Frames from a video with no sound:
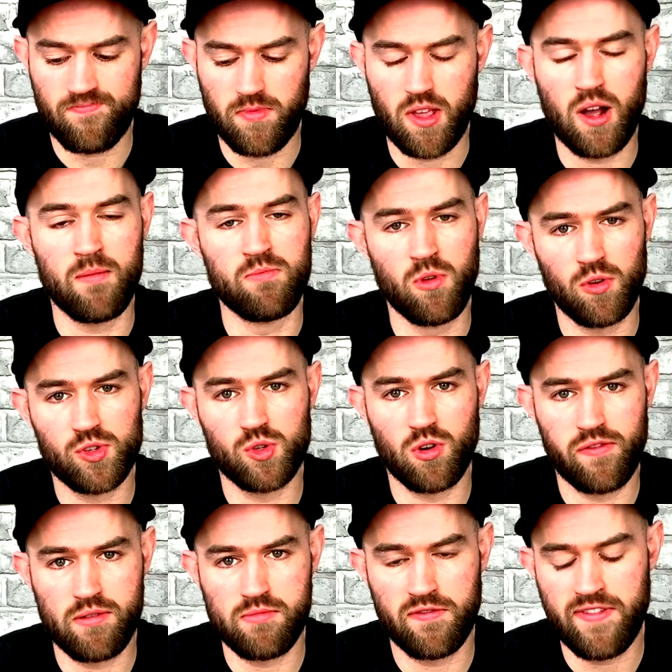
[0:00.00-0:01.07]
I'm not sure
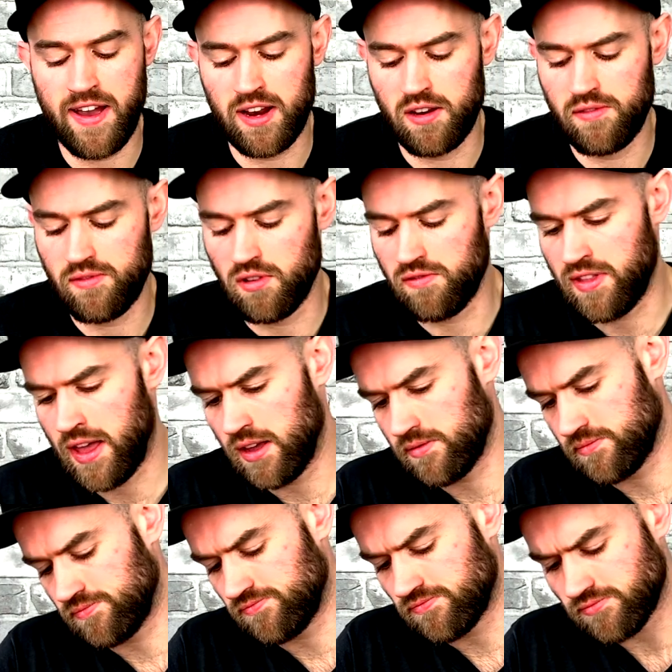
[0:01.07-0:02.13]
if I'm a fan of that.
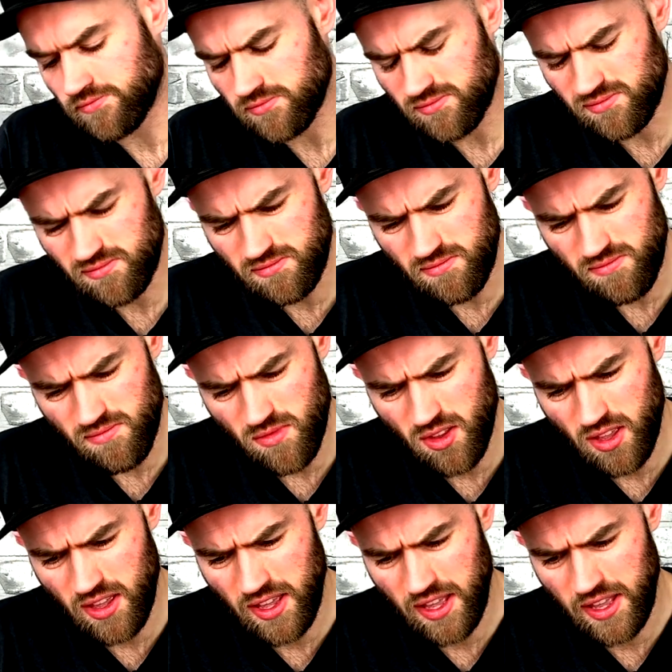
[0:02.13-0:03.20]

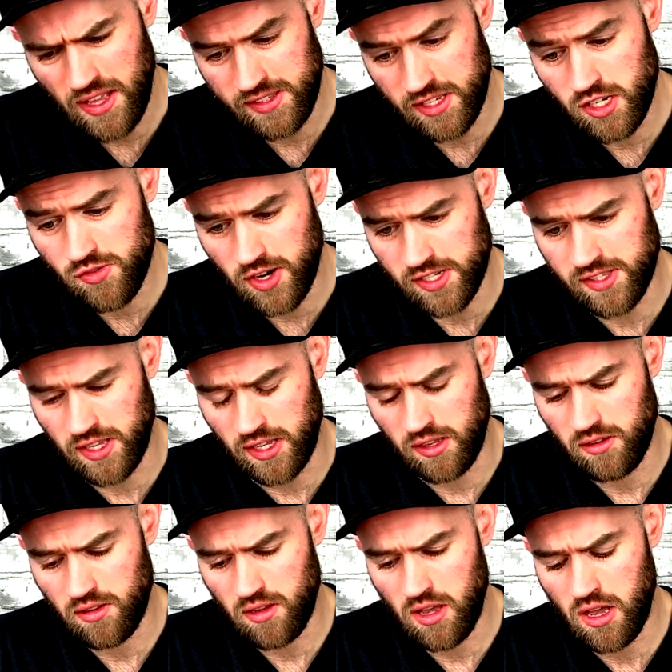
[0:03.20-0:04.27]
It's interesting.
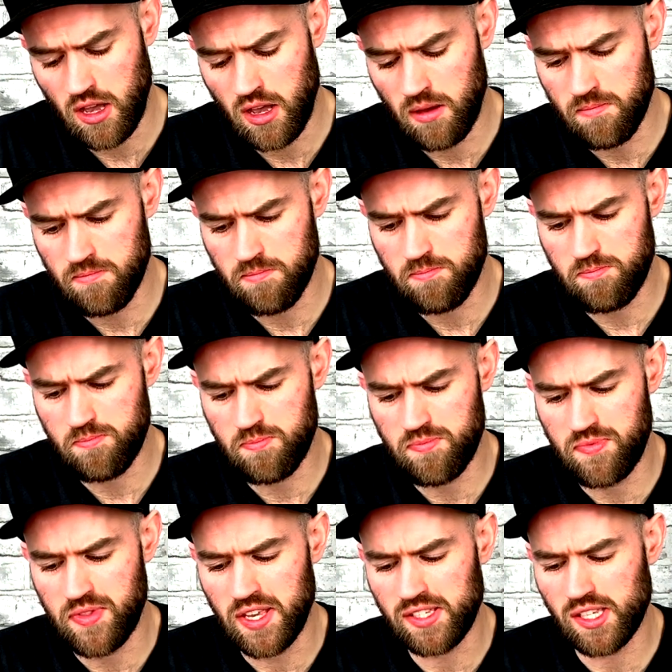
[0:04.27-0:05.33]

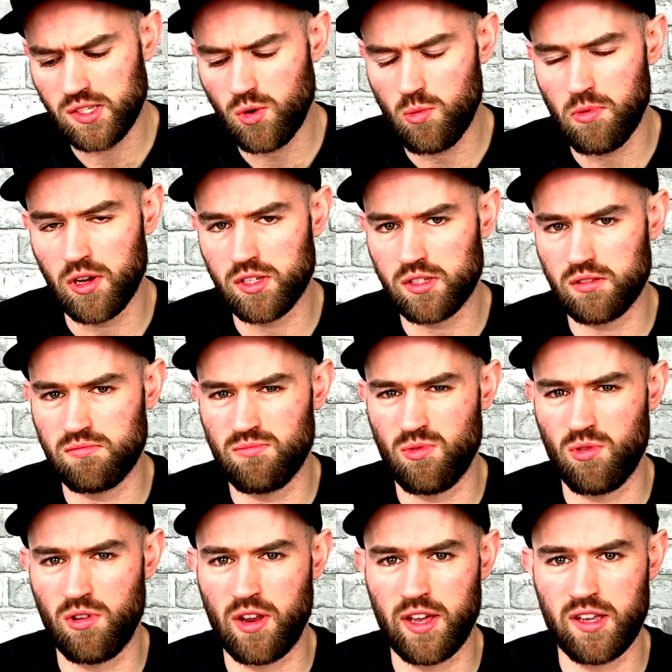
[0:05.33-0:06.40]
This is almost
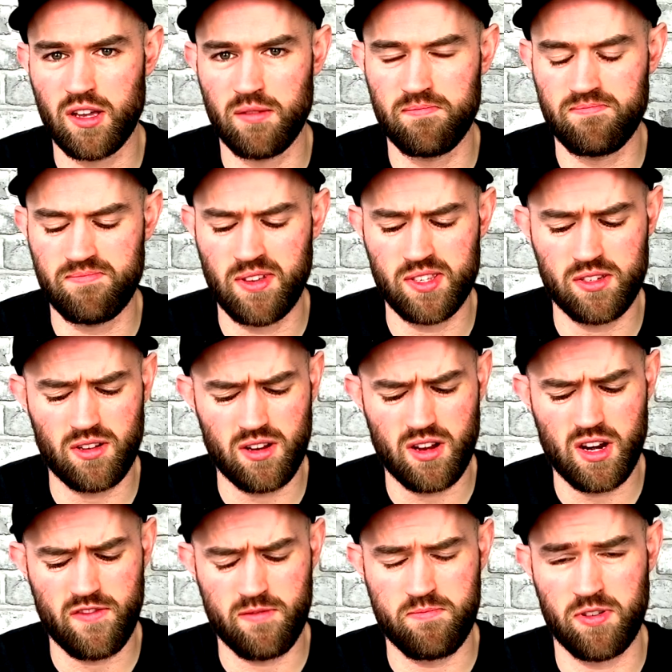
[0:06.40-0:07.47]
more like it's got kind
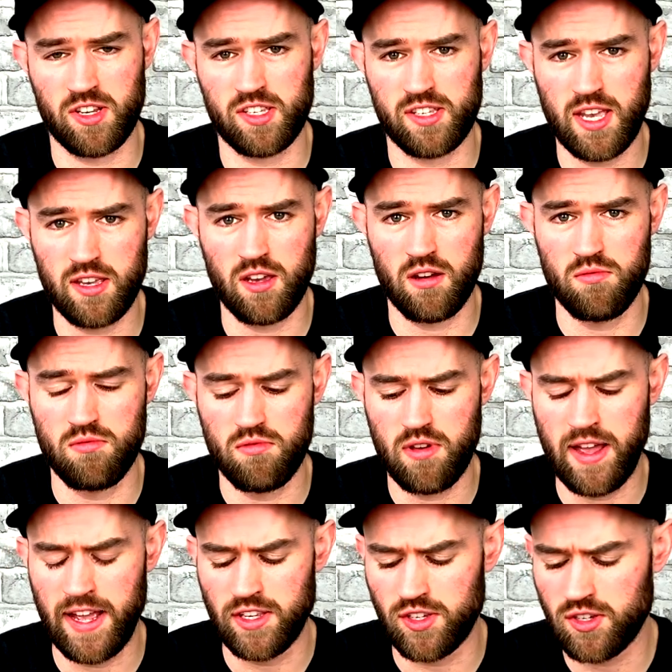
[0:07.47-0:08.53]
of a Prosecco
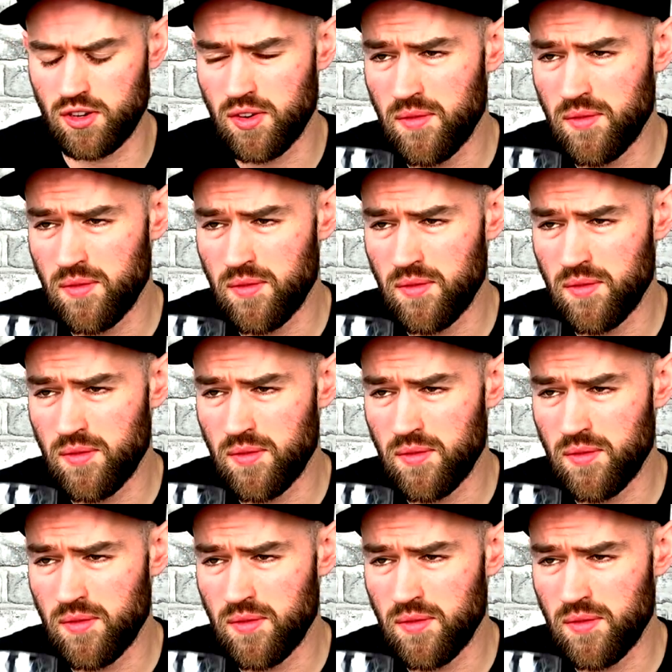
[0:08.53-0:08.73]
edge.